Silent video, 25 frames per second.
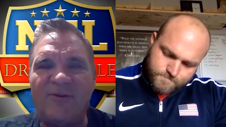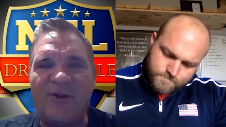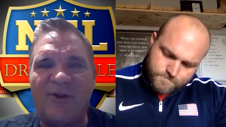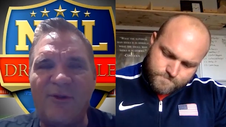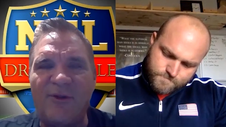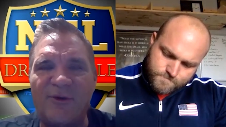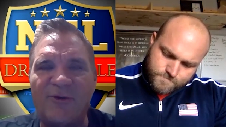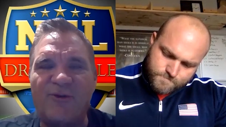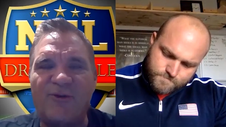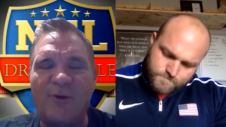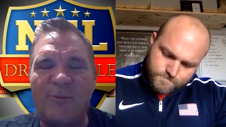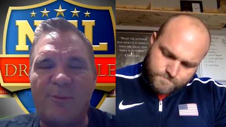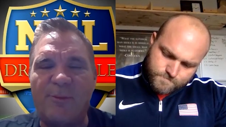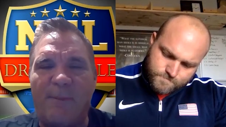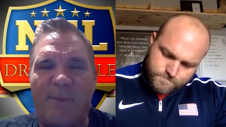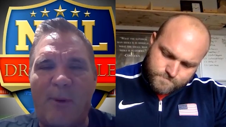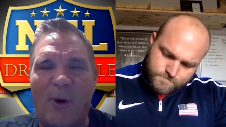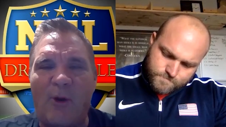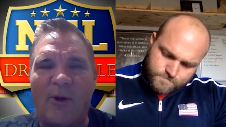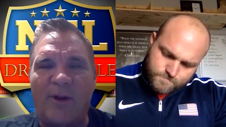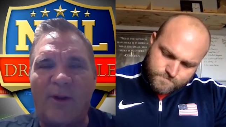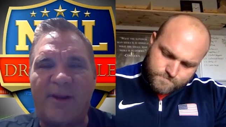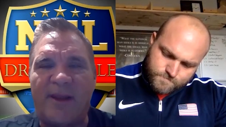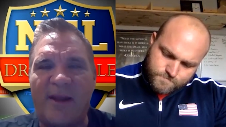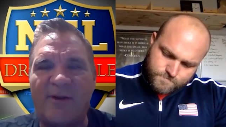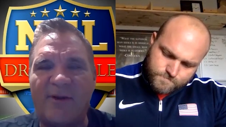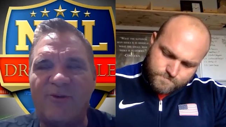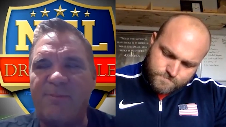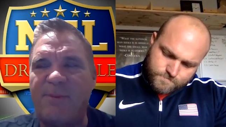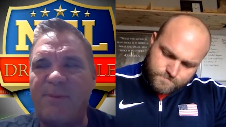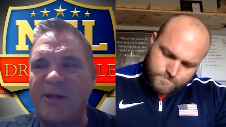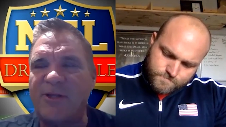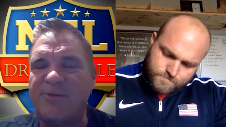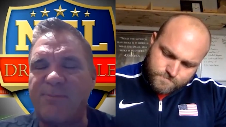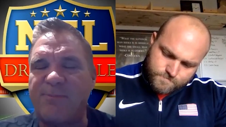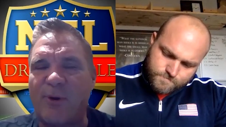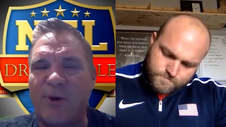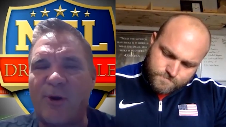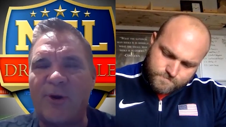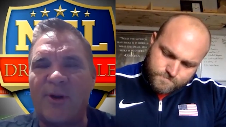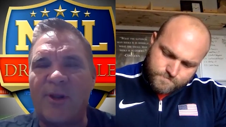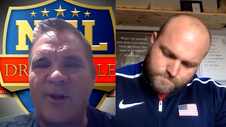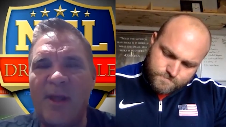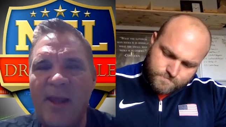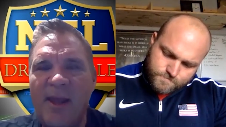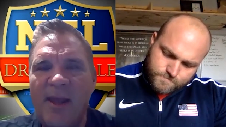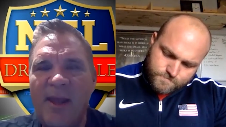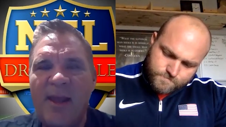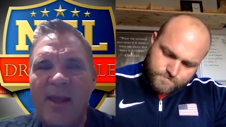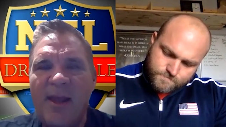Speaker 1: in their Super Bowl against Pittsburgh,
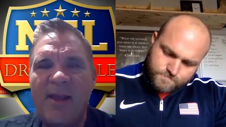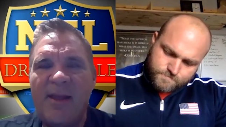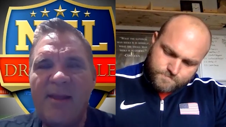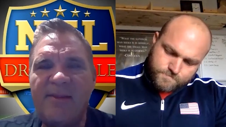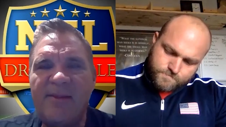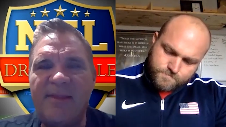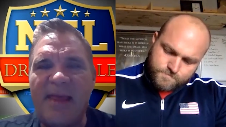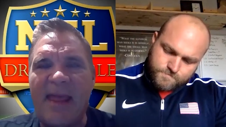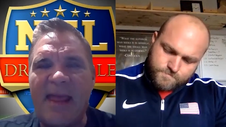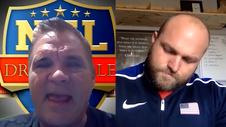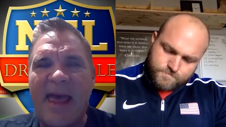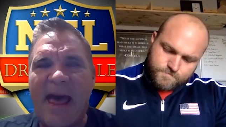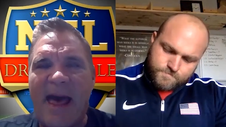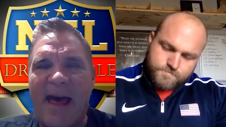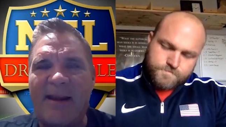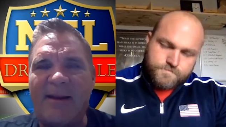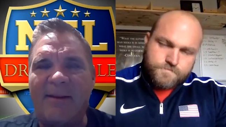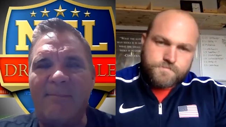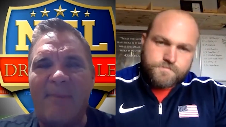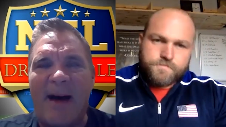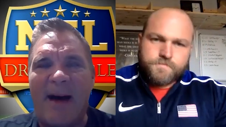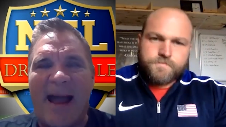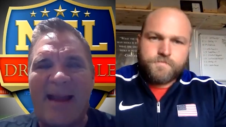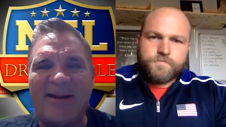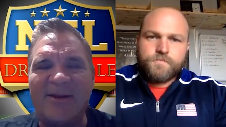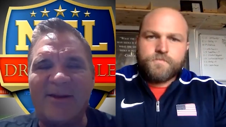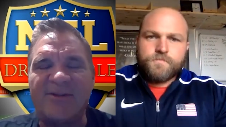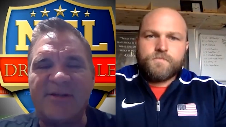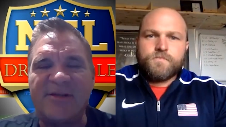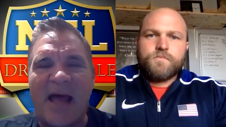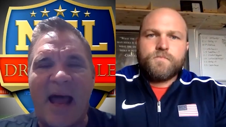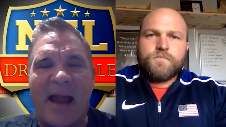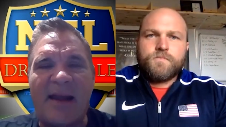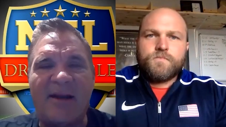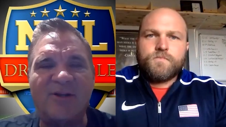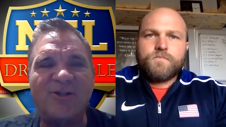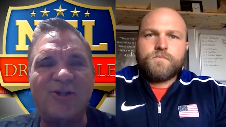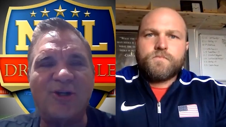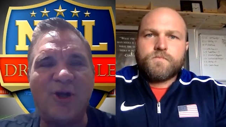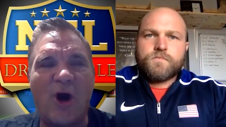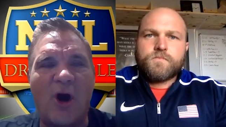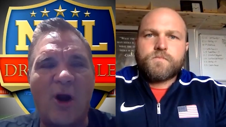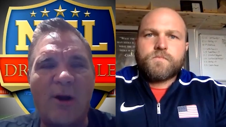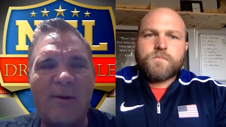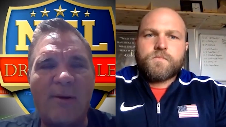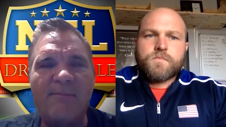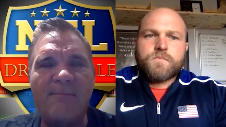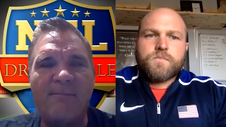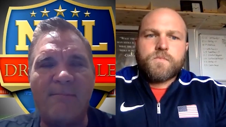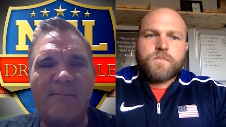they had a minus nine
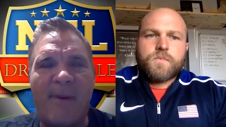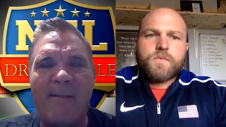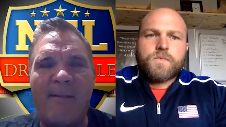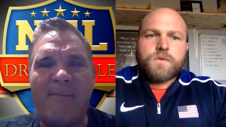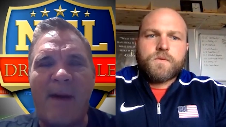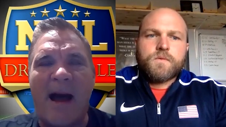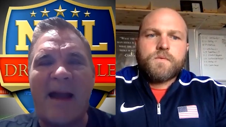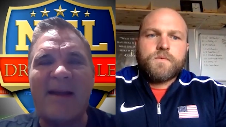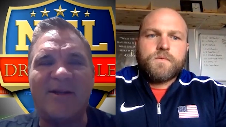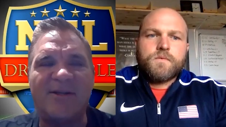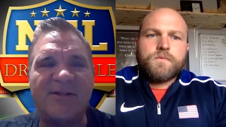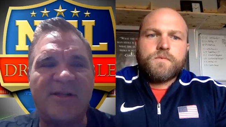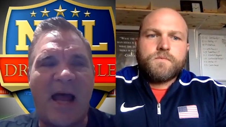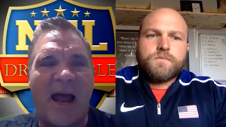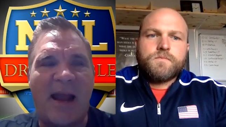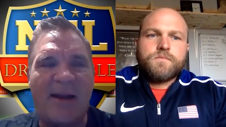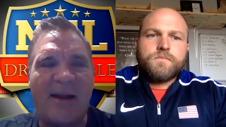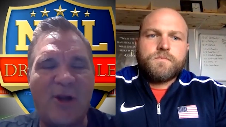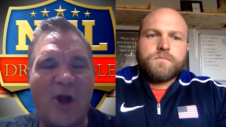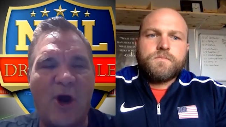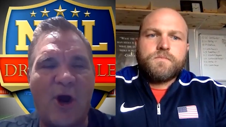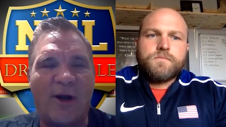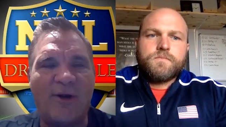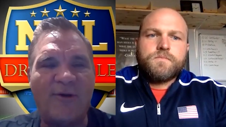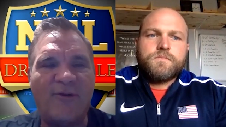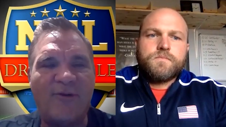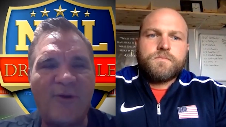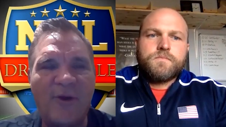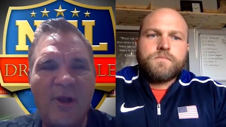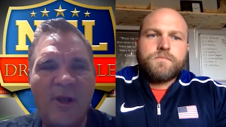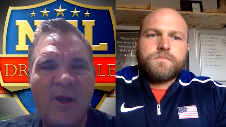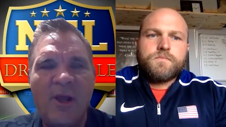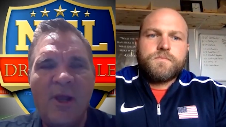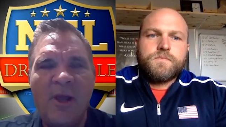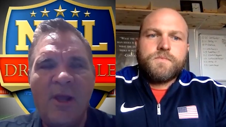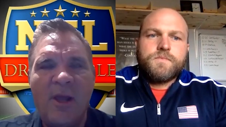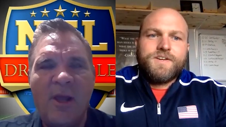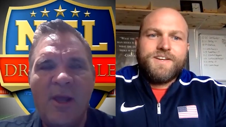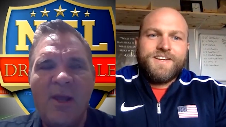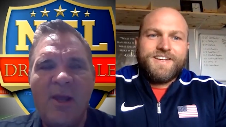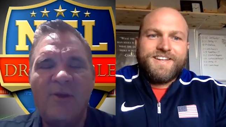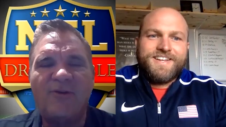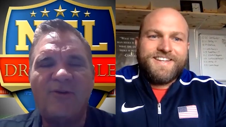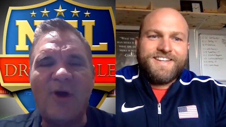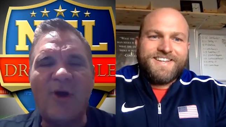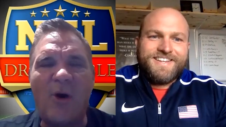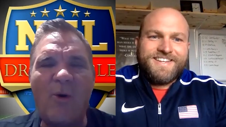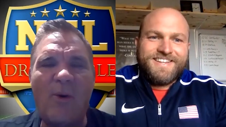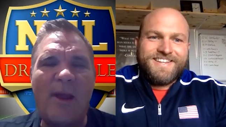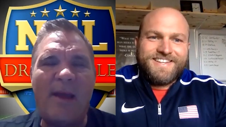yards.
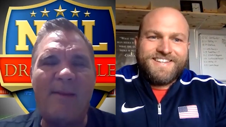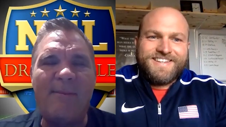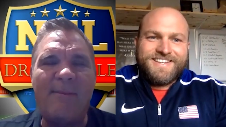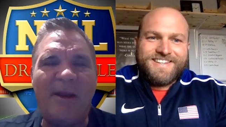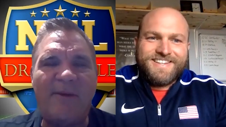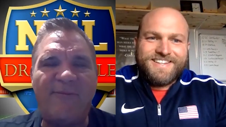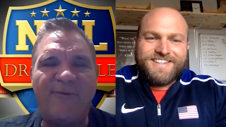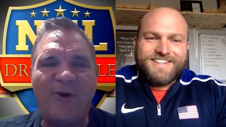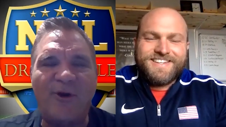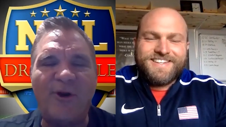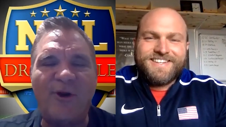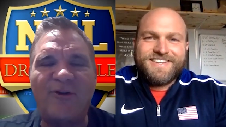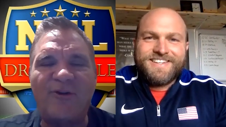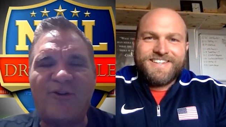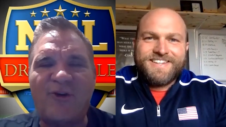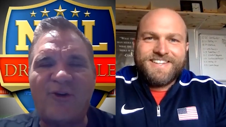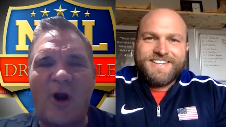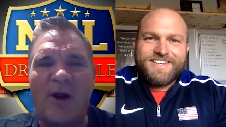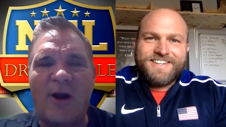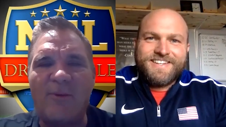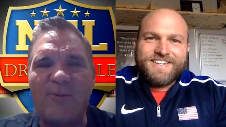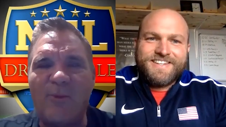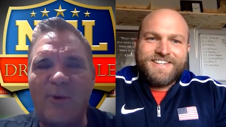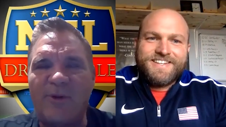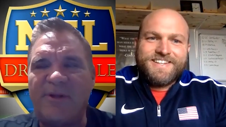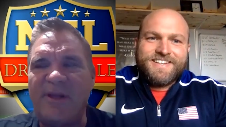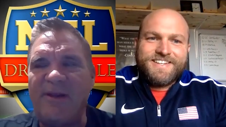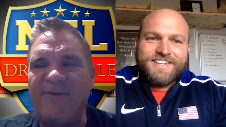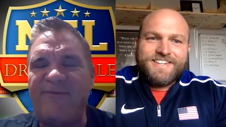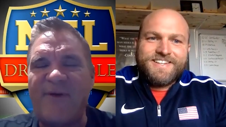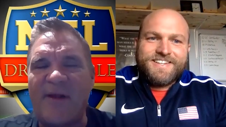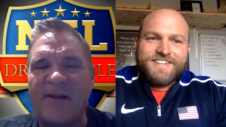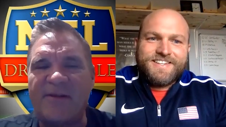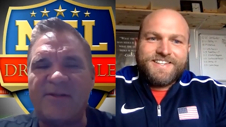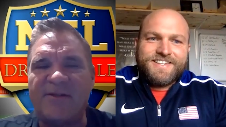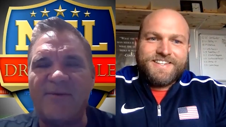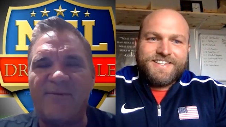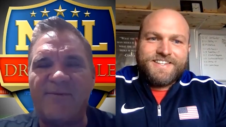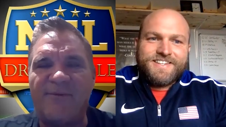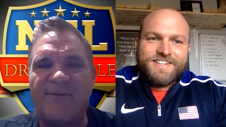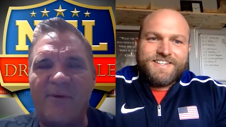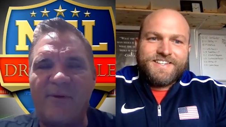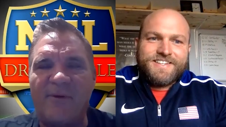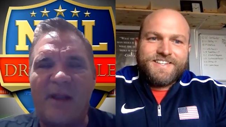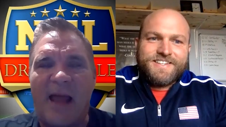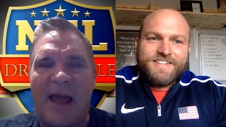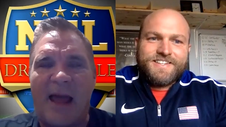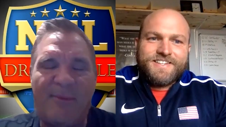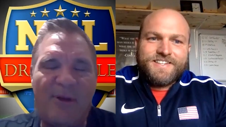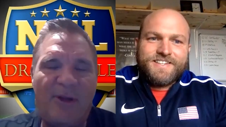So, I mean, if you're going to start with defensive
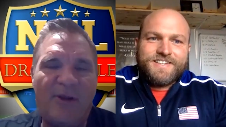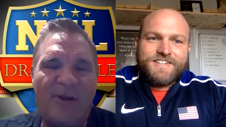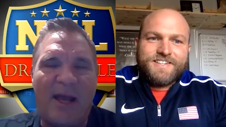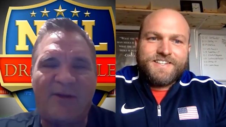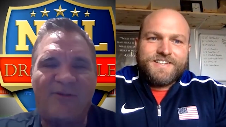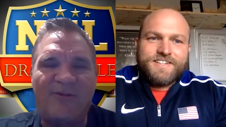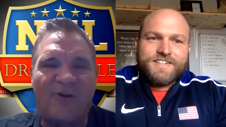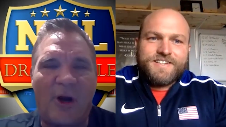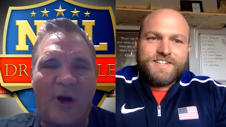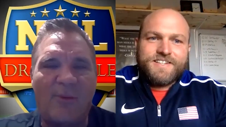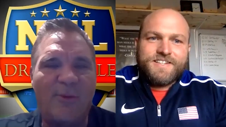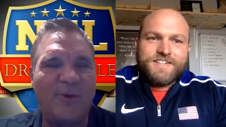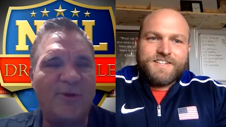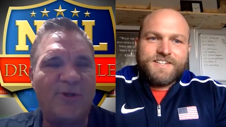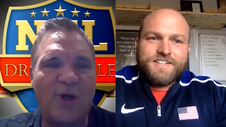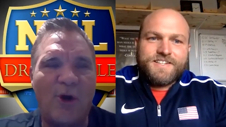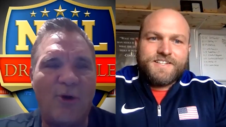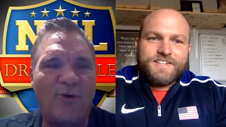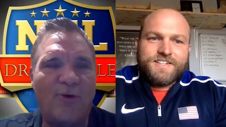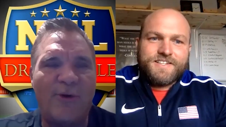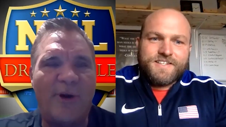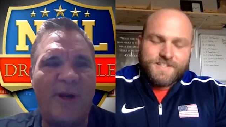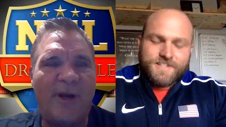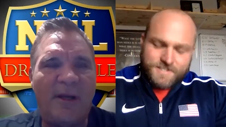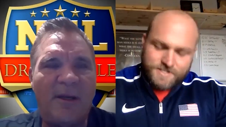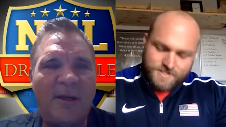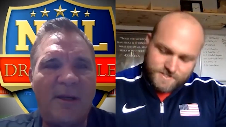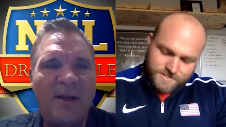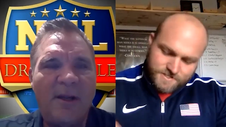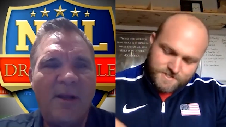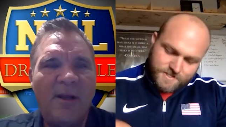linemen, you got to start with Joe Greene.